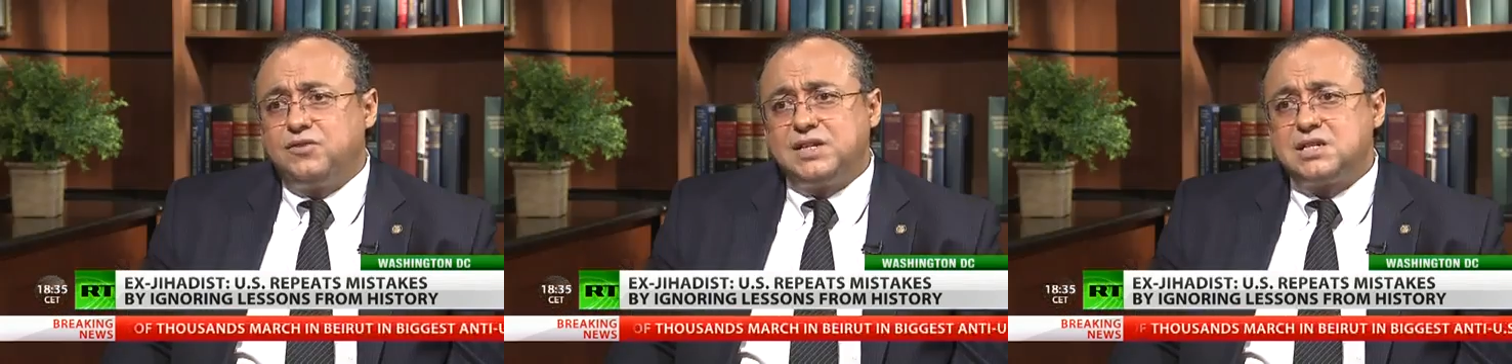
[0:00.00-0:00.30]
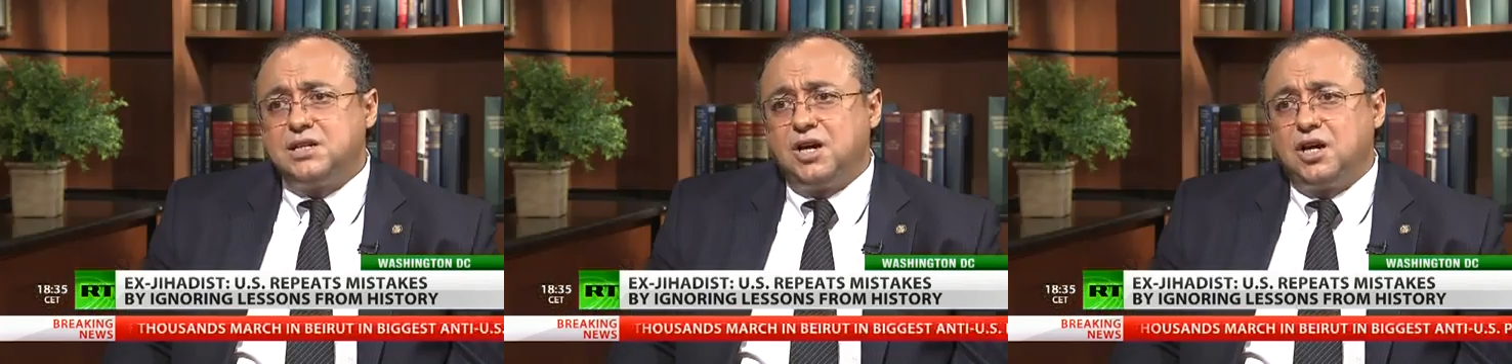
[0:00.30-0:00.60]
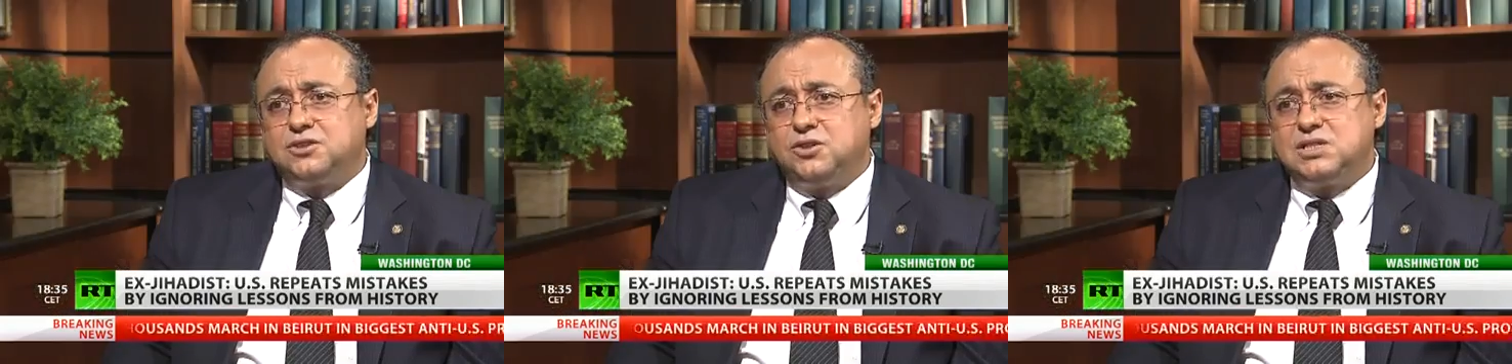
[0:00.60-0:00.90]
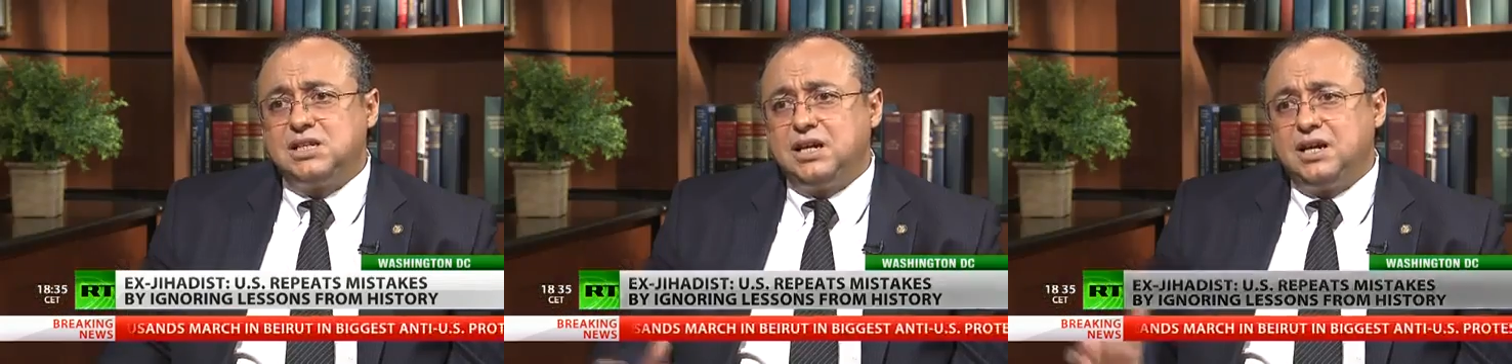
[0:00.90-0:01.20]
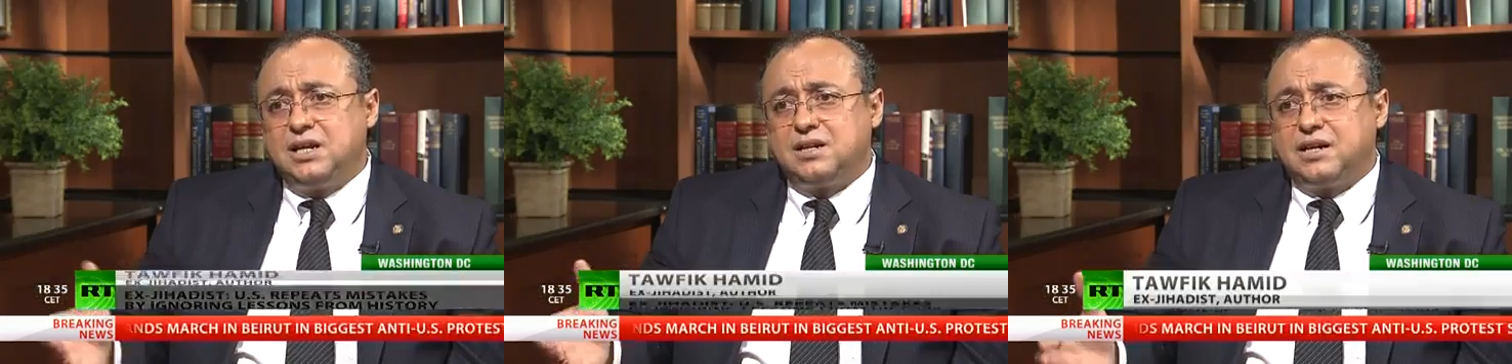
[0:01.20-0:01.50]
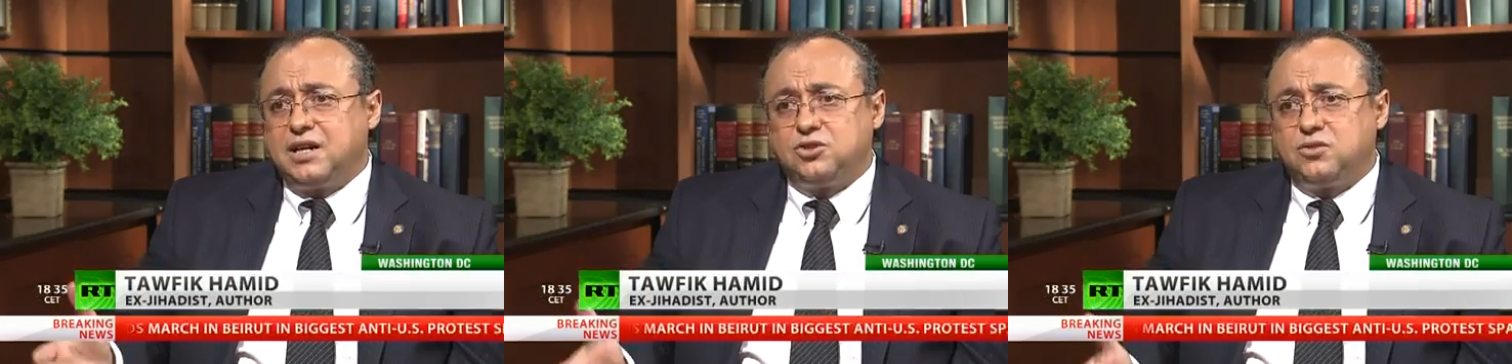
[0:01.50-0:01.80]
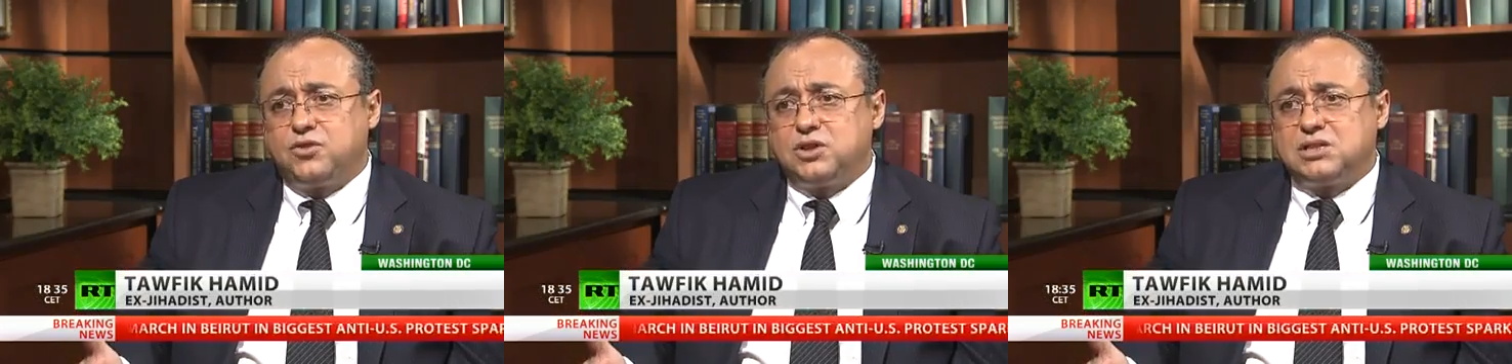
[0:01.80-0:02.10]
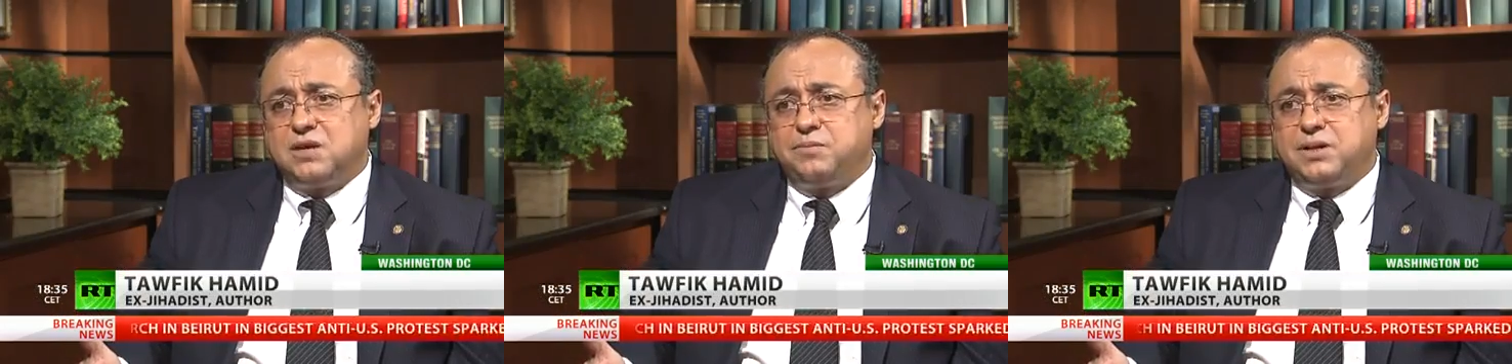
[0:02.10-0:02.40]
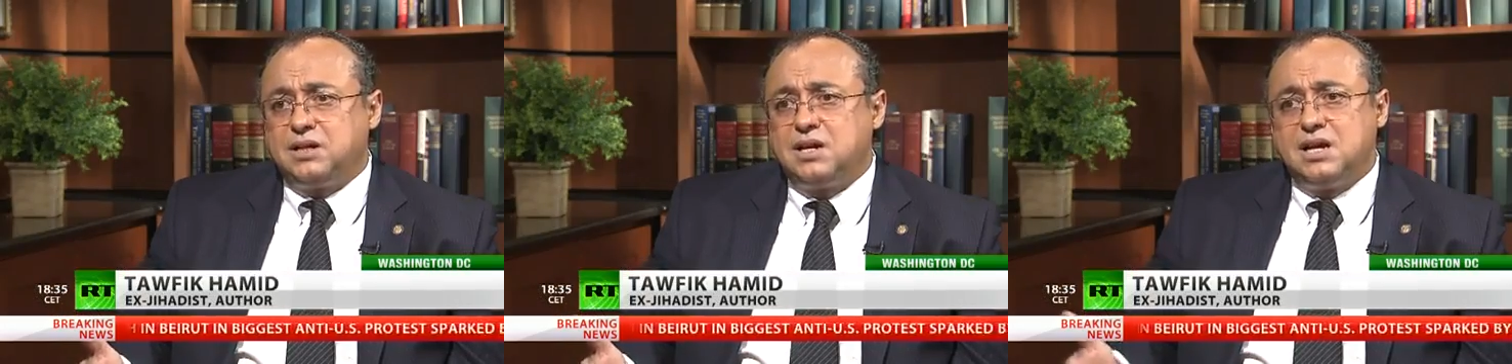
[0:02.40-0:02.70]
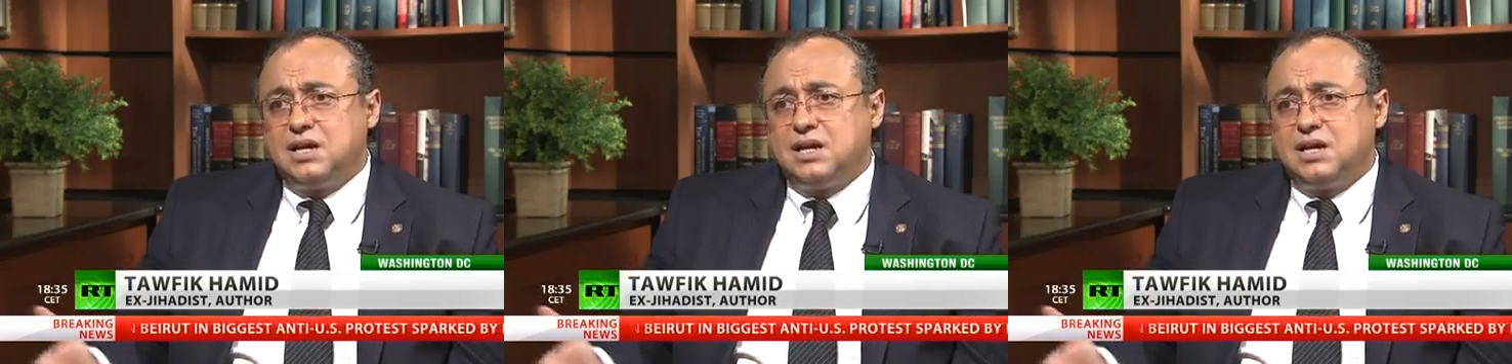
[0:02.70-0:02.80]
Obviously not. You see Hillary Clinton, for example,